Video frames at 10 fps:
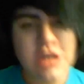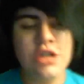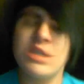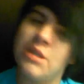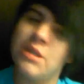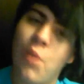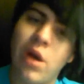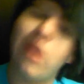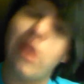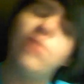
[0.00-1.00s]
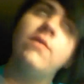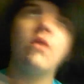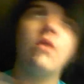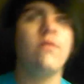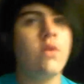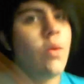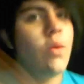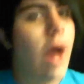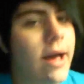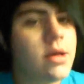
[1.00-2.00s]
to someone who I've known for a
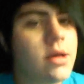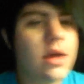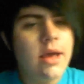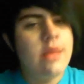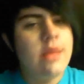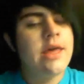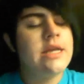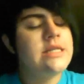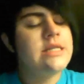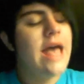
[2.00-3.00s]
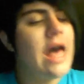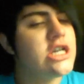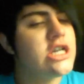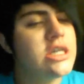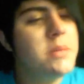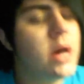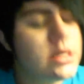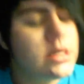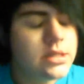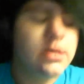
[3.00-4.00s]
while, and that is Ashley Montz.
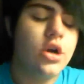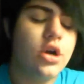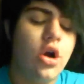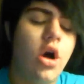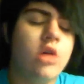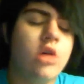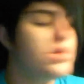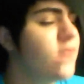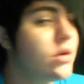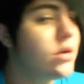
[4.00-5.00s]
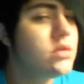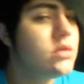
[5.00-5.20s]
All of the photos